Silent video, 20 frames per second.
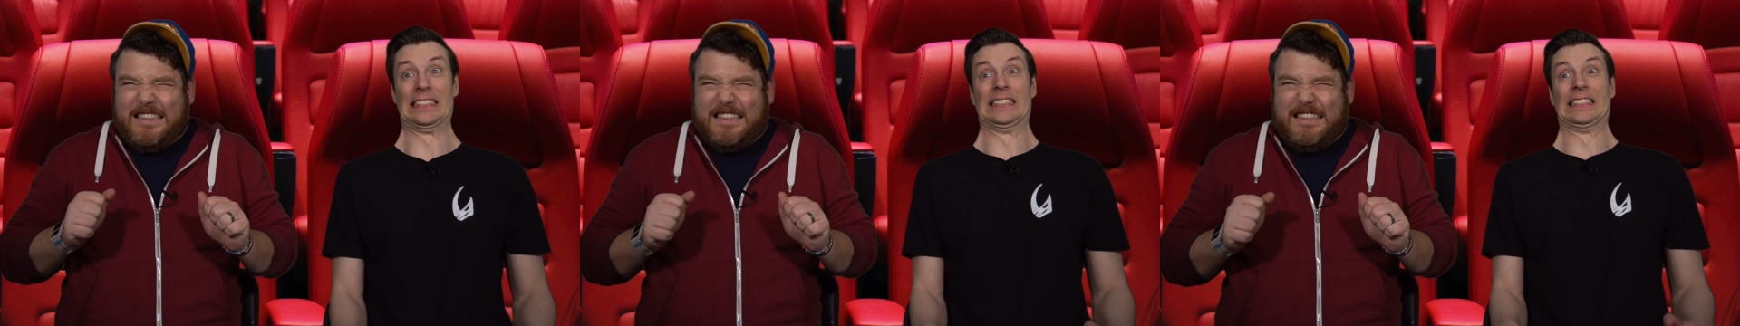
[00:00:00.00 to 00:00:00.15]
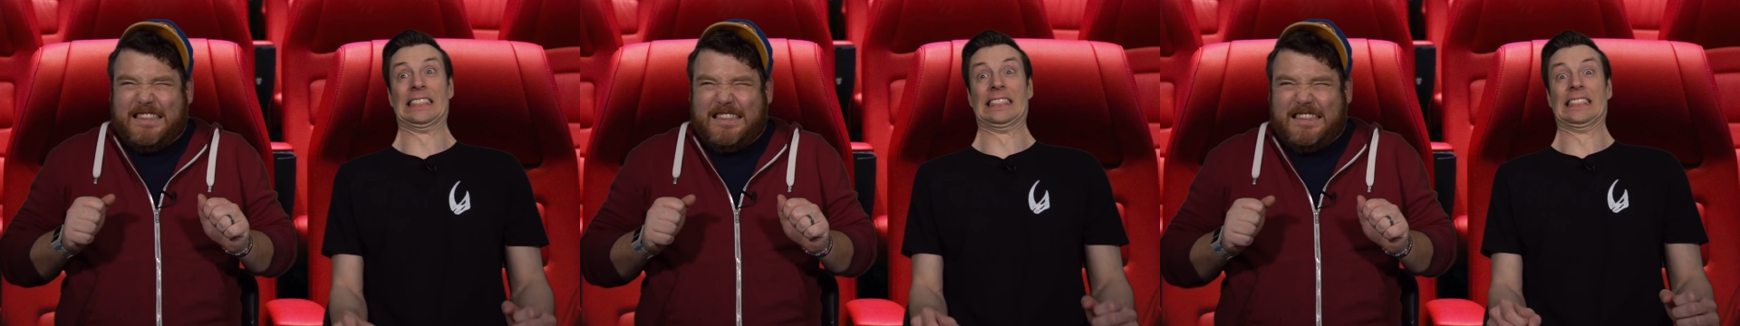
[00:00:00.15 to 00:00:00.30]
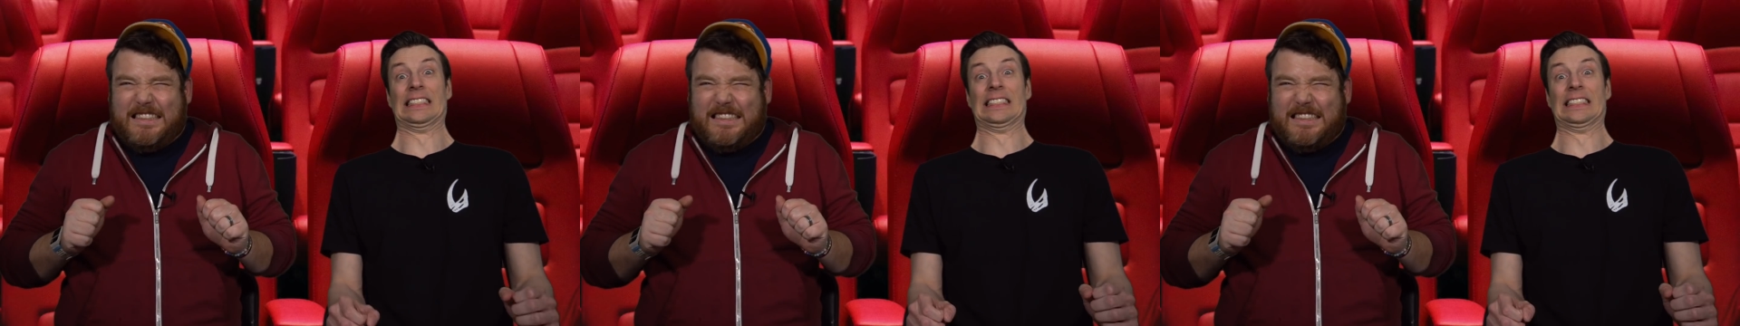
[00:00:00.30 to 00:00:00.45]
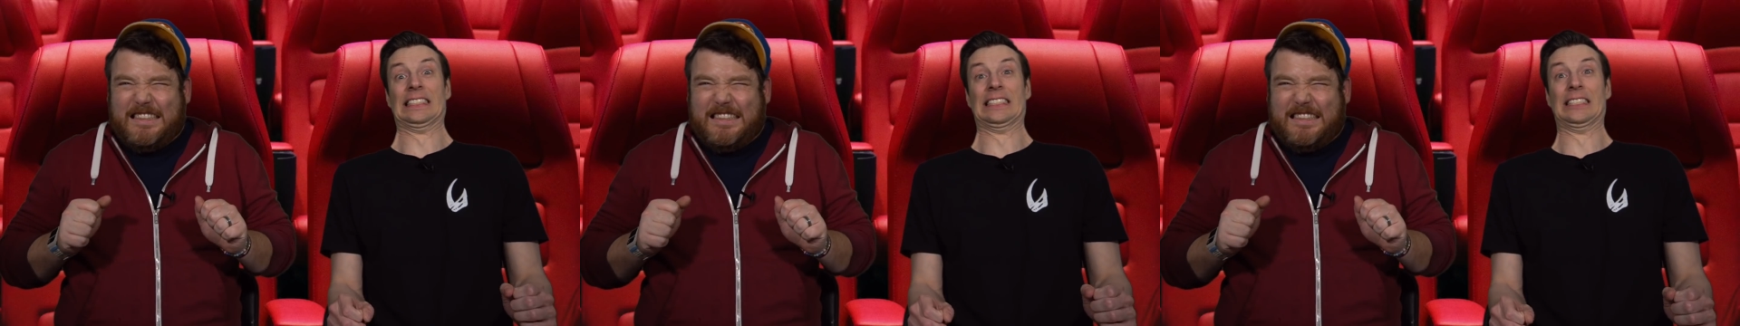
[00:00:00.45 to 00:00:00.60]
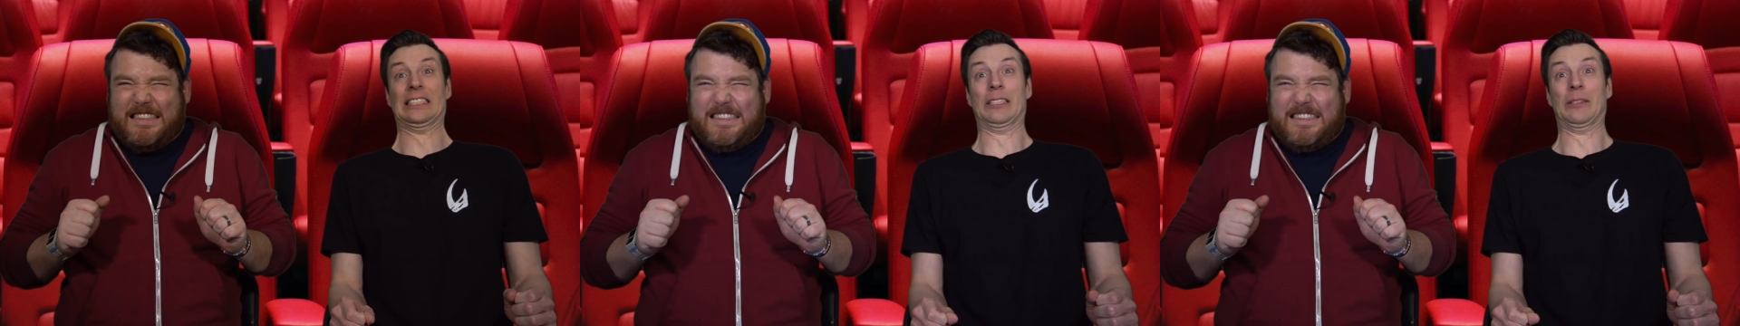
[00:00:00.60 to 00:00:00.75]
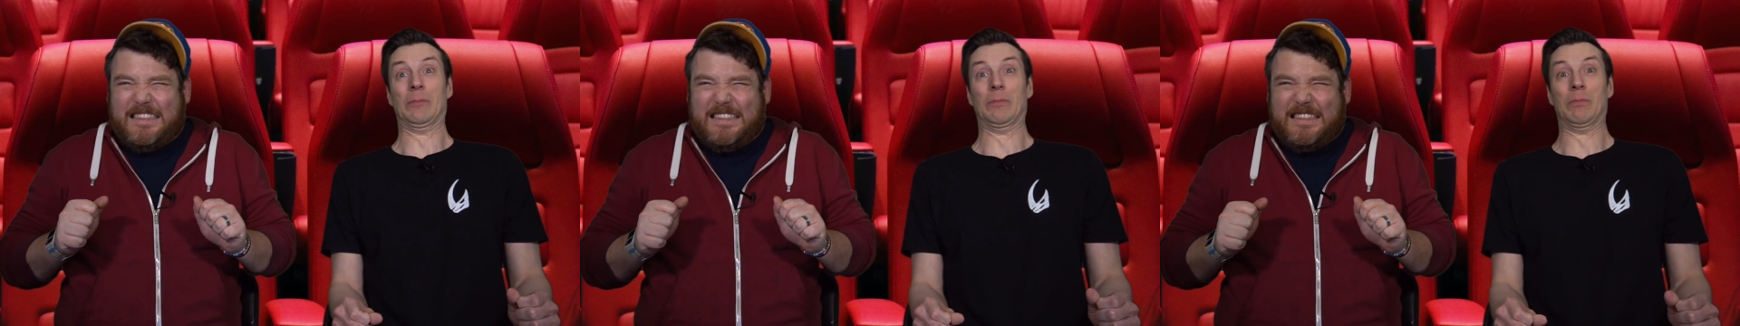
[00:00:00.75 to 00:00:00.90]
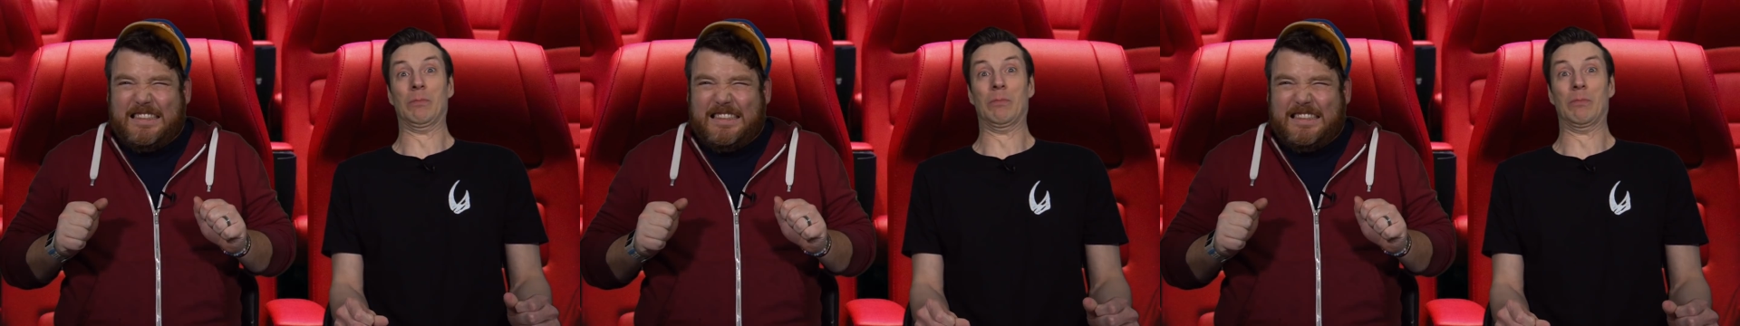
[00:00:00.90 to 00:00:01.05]

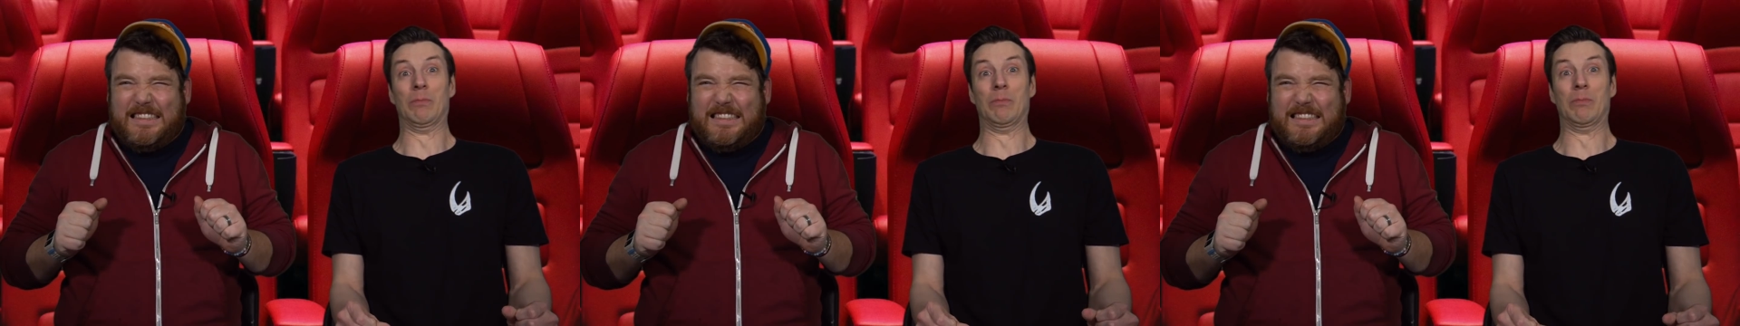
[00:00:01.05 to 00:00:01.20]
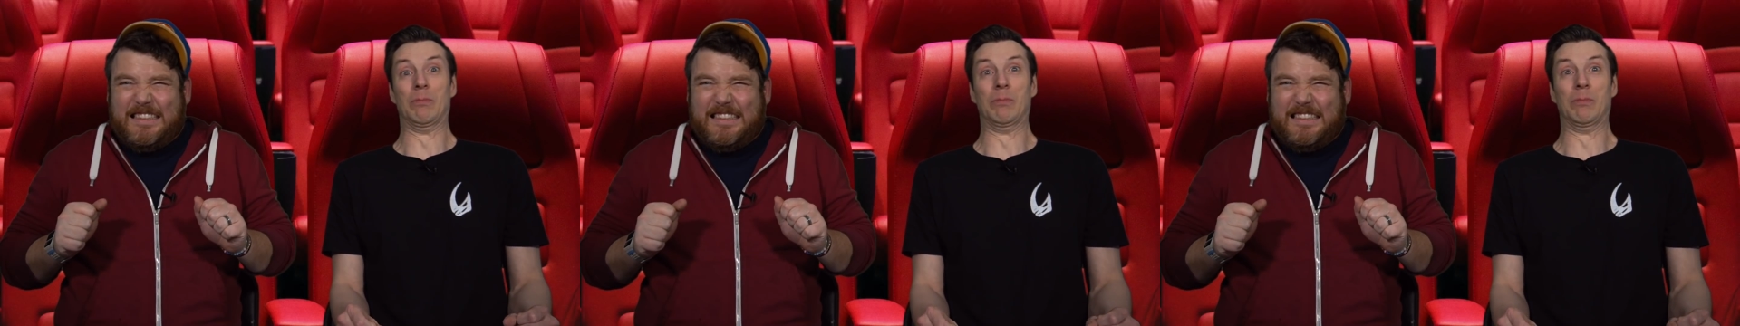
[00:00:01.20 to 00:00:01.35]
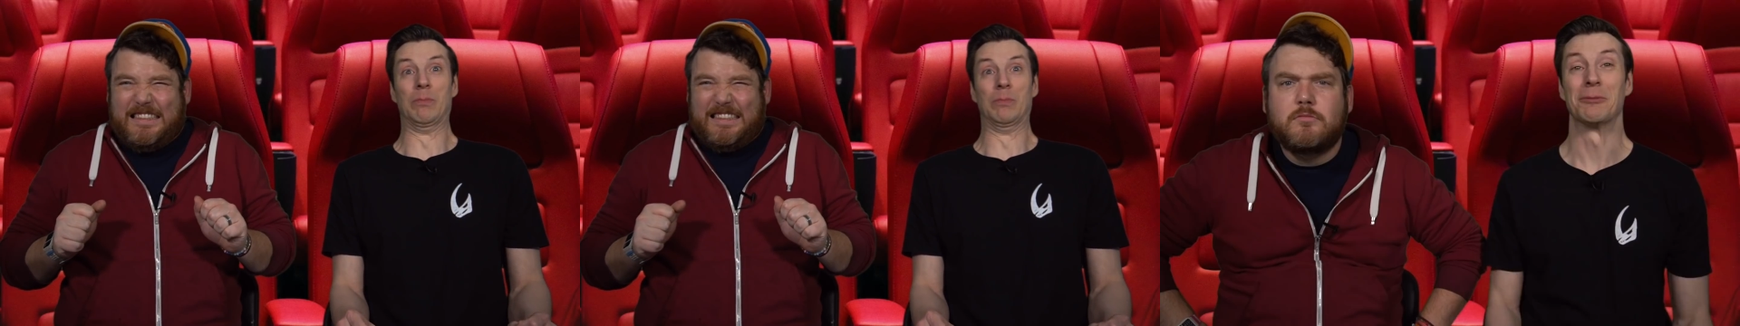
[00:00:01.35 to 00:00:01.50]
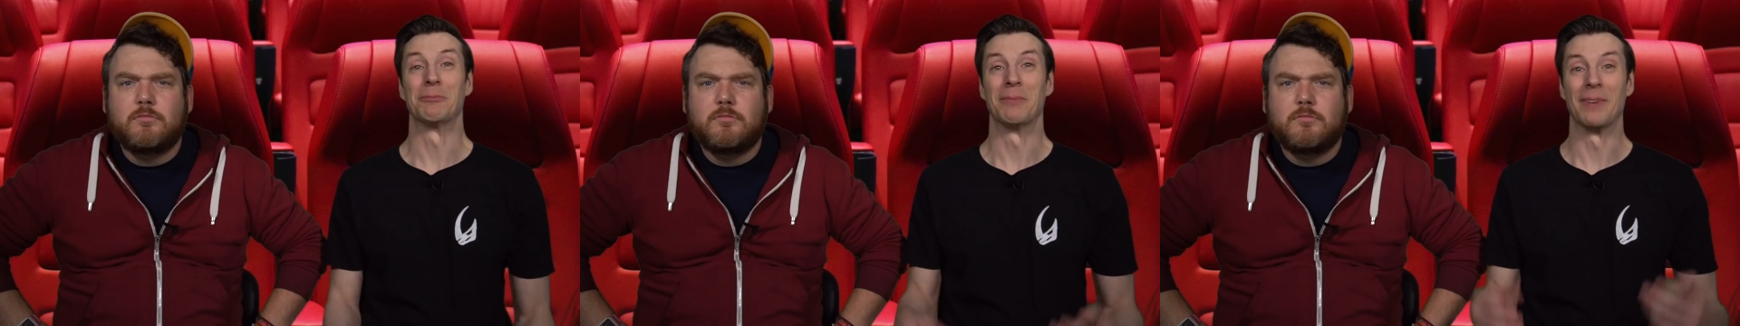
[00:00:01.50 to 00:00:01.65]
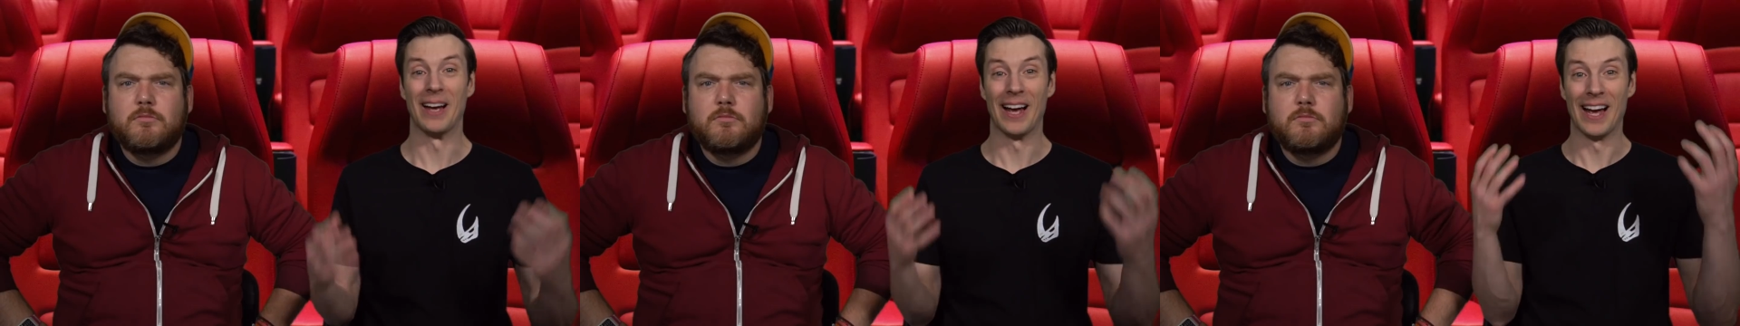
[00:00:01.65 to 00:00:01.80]
Nothing is said.